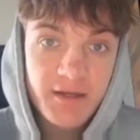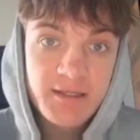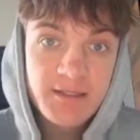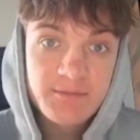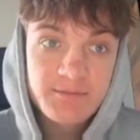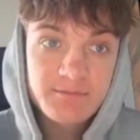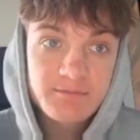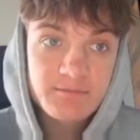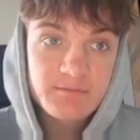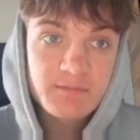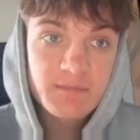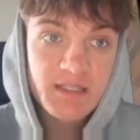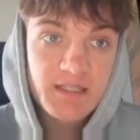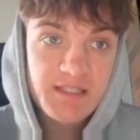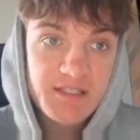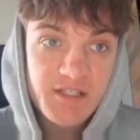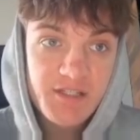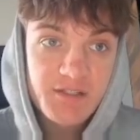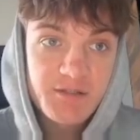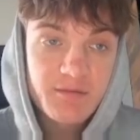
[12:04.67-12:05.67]
it.
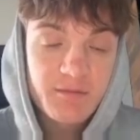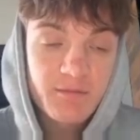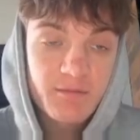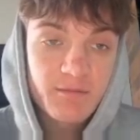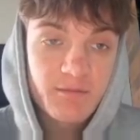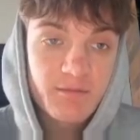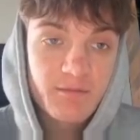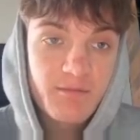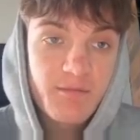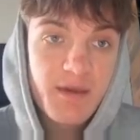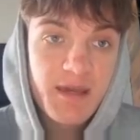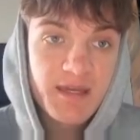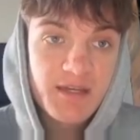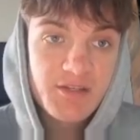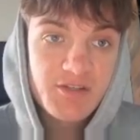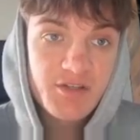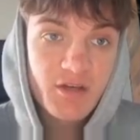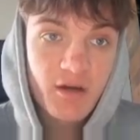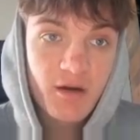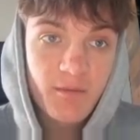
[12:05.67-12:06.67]
It's just
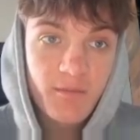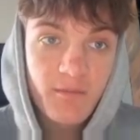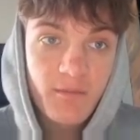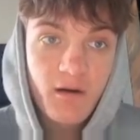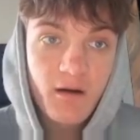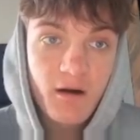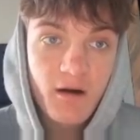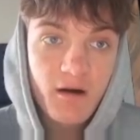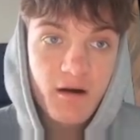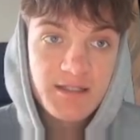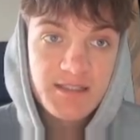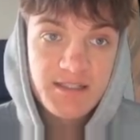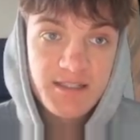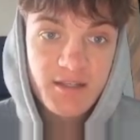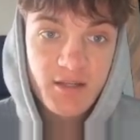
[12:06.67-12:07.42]
major highs